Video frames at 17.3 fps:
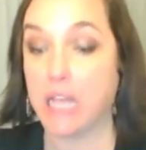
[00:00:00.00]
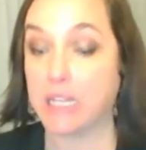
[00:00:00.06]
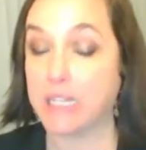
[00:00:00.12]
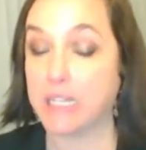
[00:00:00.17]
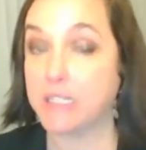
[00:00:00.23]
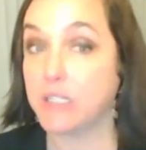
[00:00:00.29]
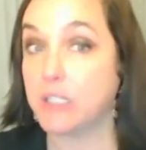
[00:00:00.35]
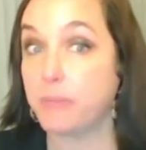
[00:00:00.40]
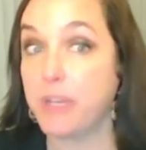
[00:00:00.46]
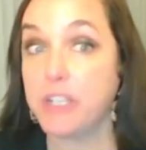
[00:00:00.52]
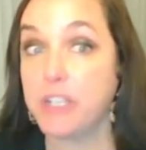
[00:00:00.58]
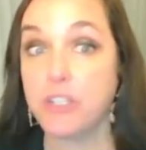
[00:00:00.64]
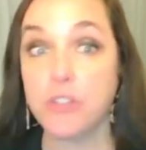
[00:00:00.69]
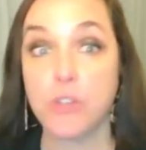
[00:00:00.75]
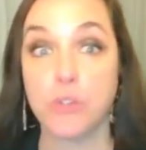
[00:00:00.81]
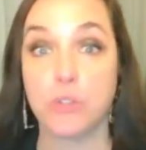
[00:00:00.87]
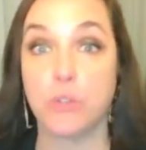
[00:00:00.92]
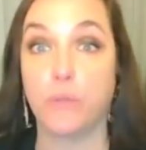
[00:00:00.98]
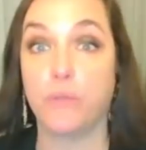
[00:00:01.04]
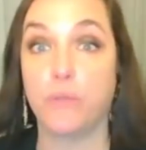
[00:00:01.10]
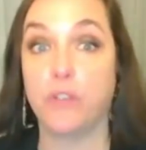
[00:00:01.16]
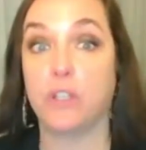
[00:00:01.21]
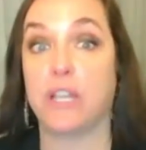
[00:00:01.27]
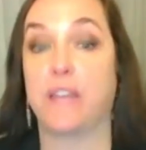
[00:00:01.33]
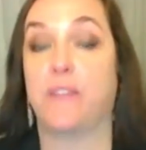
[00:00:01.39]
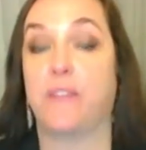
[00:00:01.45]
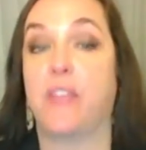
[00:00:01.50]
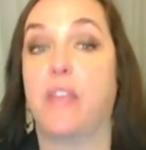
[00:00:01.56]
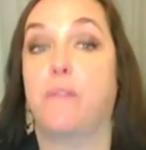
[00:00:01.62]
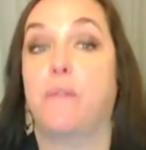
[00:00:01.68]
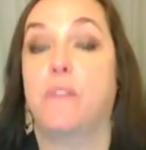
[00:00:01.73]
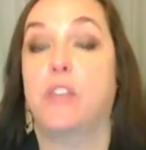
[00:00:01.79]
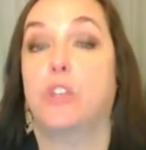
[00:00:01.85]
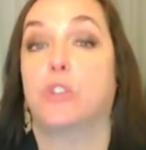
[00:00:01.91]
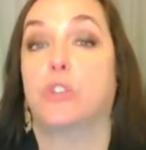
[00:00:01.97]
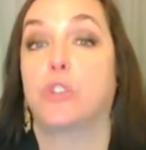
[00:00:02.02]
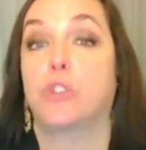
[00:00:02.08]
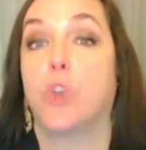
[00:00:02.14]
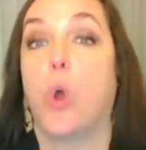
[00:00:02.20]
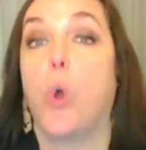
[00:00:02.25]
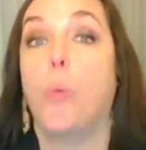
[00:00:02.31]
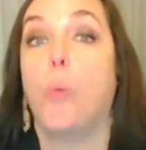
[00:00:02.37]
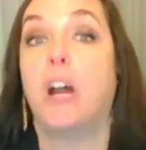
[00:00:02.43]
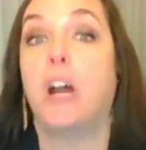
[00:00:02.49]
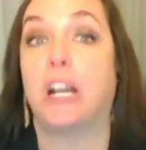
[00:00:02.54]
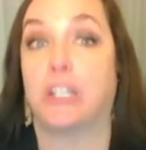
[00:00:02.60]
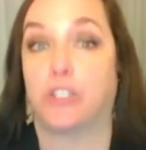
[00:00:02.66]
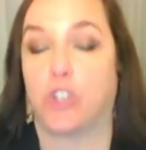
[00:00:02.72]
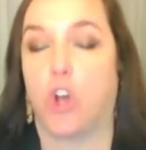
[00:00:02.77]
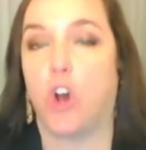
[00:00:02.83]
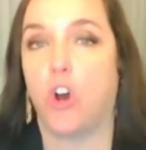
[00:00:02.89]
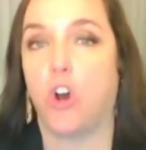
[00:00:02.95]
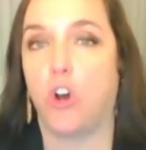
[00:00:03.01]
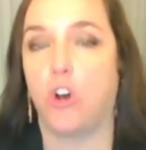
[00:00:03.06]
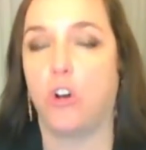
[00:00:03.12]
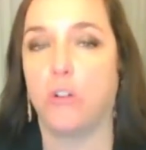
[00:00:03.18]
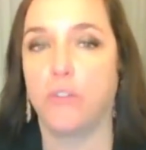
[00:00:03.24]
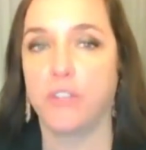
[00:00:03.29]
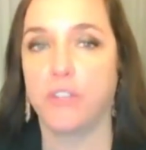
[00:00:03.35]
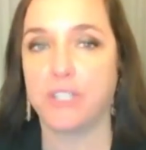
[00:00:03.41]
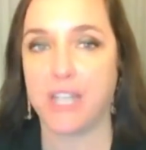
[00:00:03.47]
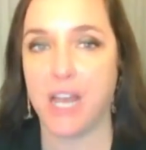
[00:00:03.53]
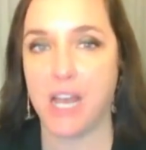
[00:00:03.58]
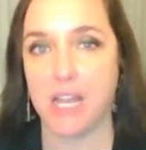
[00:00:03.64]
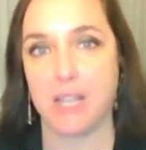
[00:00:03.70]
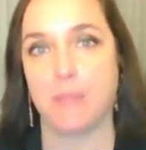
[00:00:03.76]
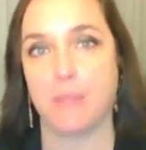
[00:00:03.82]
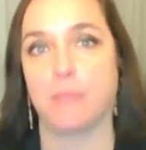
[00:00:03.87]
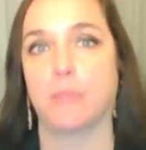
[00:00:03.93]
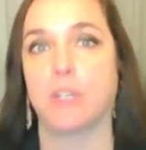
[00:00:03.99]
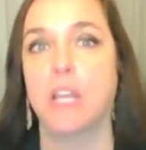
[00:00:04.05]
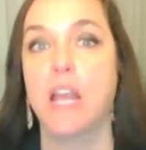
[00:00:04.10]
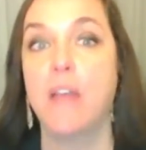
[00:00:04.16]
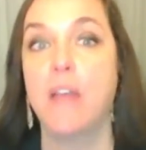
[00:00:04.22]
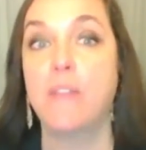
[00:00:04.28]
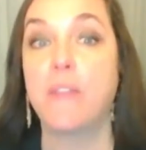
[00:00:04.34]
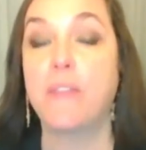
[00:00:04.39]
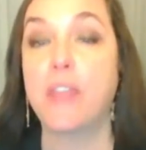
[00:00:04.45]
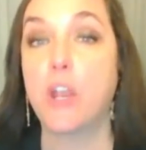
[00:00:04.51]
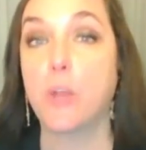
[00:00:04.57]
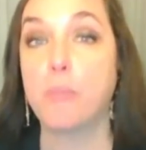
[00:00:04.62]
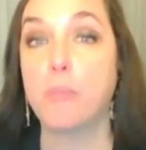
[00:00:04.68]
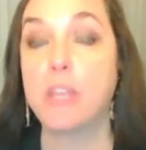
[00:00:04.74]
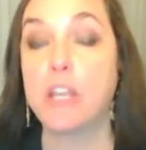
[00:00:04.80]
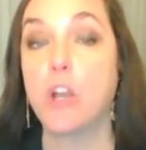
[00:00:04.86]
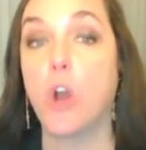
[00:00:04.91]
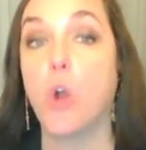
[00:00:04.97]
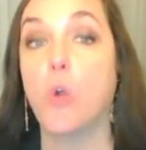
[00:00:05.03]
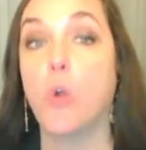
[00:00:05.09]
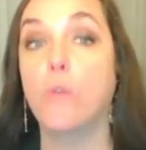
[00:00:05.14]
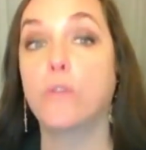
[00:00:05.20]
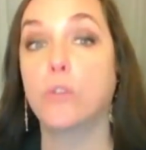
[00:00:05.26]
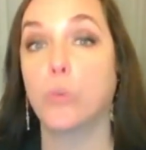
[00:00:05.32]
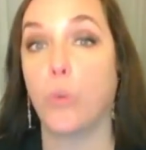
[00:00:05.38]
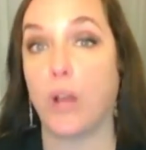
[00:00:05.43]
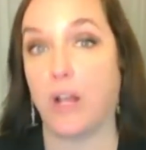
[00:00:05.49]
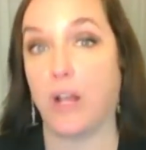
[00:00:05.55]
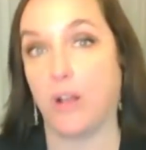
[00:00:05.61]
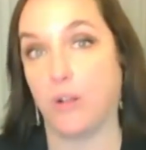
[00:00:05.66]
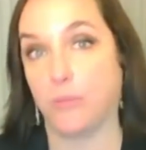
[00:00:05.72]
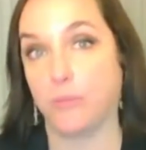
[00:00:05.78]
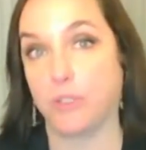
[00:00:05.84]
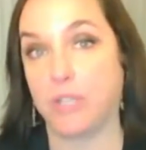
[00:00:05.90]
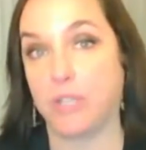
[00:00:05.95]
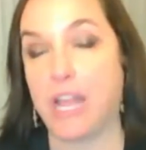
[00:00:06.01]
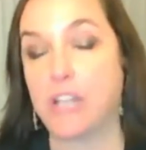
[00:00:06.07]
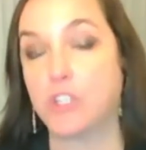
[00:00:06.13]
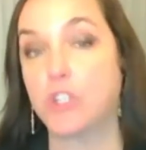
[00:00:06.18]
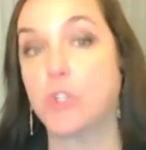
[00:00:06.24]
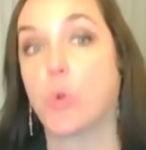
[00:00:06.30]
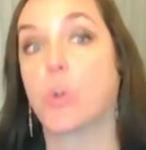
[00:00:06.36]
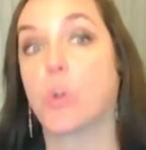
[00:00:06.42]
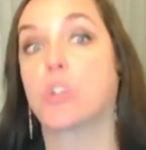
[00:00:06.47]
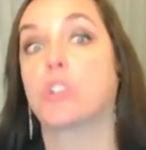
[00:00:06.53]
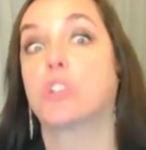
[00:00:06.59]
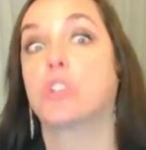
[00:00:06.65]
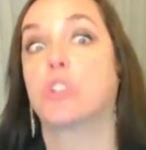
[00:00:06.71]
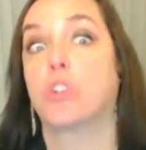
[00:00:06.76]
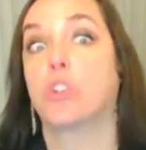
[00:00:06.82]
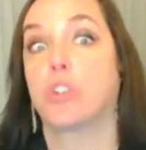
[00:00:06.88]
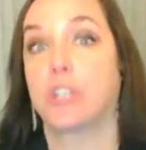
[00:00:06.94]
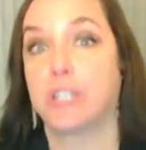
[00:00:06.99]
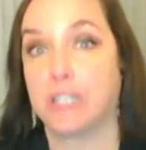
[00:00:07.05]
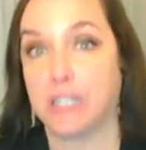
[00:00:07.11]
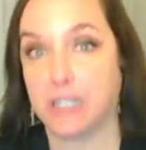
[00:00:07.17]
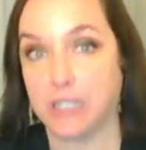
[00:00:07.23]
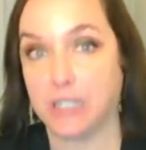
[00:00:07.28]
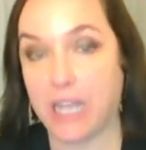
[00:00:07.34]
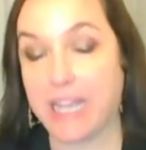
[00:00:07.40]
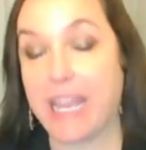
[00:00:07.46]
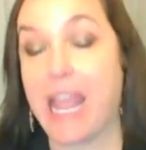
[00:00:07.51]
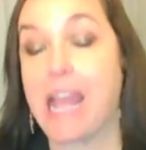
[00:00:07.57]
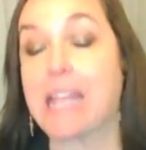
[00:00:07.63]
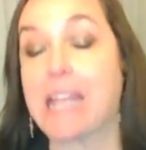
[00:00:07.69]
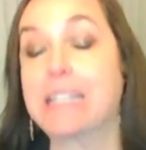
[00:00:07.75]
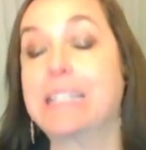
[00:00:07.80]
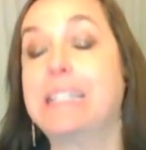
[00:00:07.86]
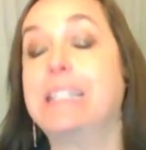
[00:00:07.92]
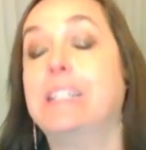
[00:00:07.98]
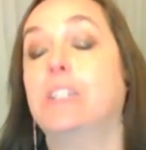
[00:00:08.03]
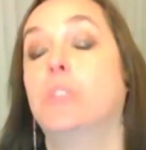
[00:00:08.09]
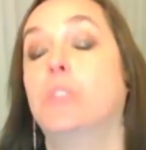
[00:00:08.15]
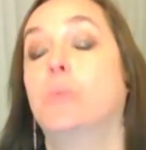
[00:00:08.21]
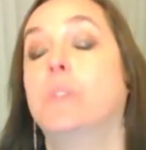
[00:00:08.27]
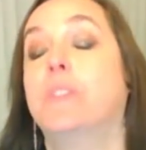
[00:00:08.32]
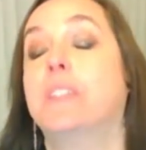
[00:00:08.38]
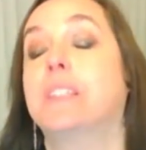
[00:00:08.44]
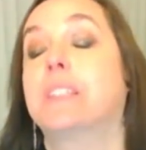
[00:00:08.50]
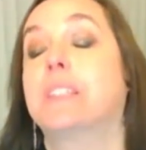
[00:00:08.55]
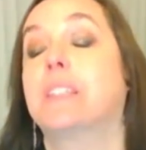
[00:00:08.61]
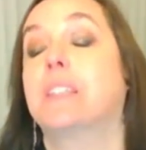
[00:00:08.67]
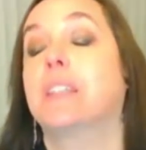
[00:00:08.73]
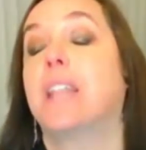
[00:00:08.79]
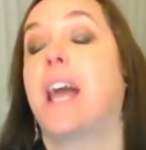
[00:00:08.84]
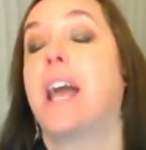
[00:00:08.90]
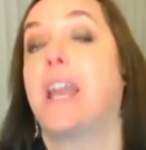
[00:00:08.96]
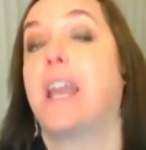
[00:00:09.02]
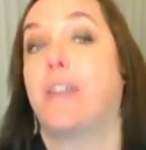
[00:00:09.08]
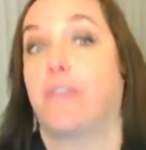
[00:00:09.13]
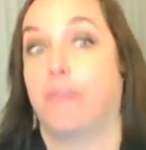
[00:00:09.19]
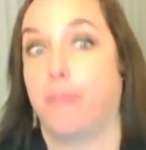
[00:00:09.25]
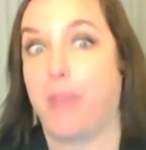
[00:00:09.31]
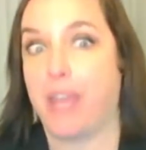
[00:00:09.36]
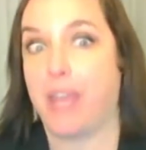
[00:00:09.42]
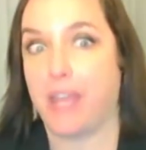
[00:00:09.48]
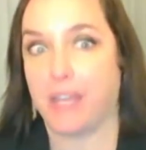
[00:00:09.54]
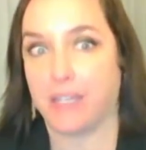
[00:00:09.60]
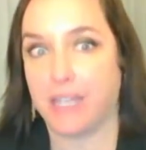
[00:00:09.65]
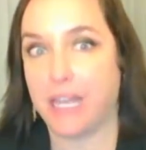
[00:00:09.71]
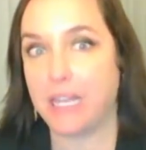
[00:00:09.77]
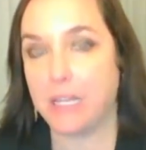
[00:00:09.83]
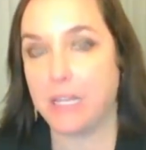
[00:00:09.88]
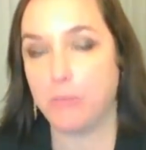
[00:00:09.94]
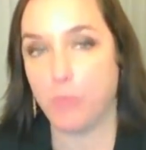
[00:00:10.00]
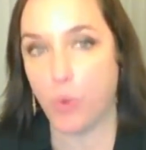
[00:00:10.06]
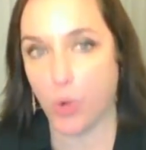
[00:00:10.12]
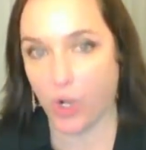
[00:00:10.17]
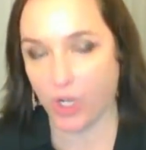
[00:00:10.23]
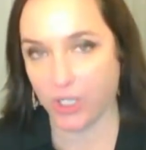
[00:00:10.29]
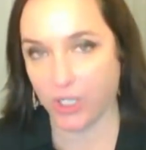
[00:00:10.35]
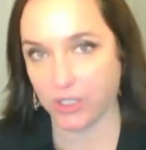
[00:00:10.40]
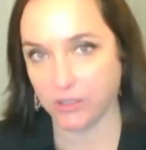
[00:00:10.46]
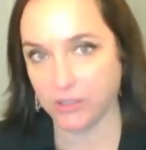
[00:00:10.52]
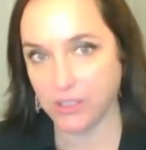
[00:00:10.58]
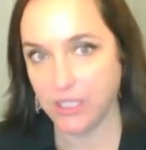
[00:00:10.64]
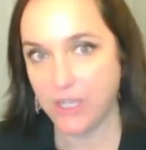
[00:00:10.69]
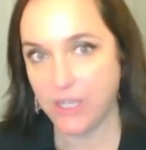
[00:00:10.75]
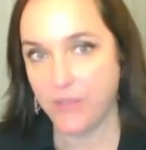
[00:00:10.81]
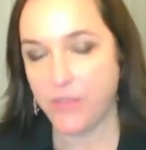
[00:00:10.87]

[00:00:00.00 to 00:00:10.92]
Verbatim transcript: I like to speak to those who feel like they feel so much all the time that they are being overwhelmed and short-circuited. I can't deal with this life, man, anymore.